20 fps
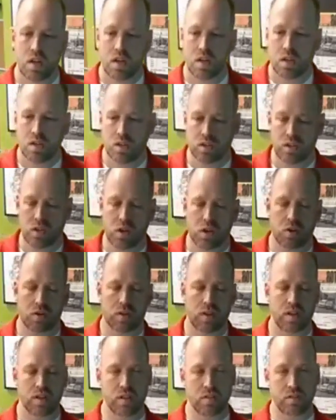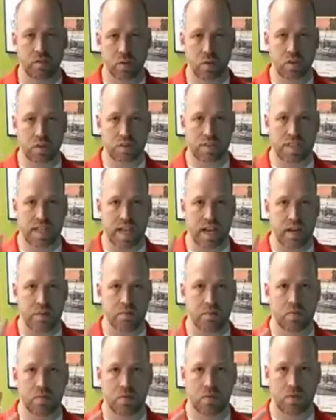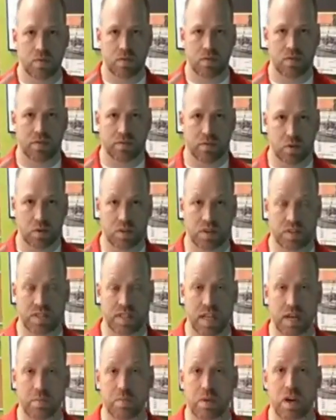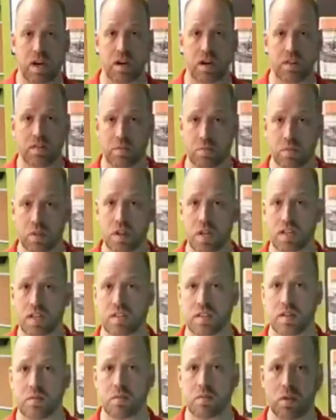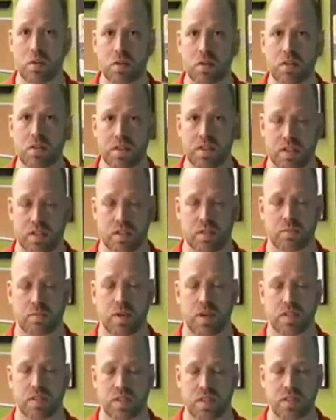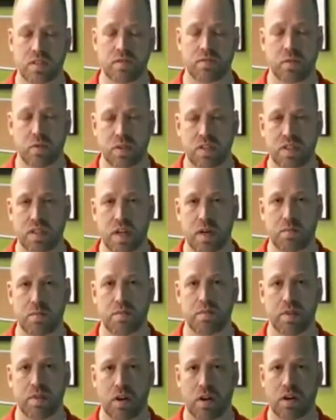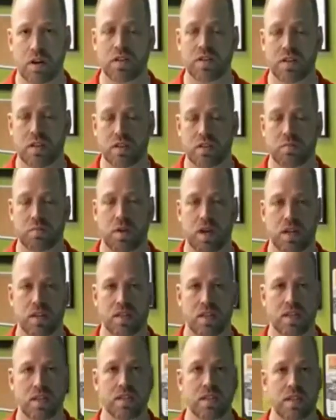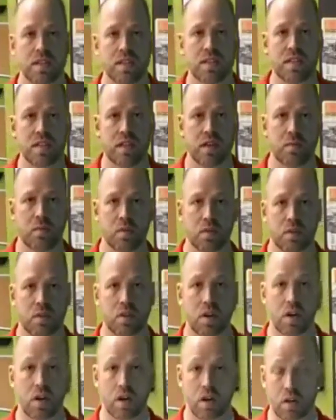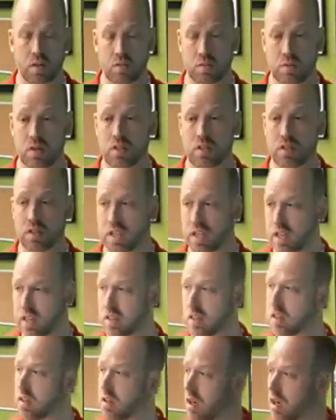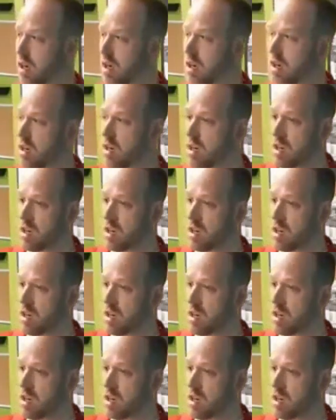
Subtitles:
So then the fourth step of the McCloskey Motors sales process, the fourth step of our sales process, is to demo the car. In other words, you get in the car,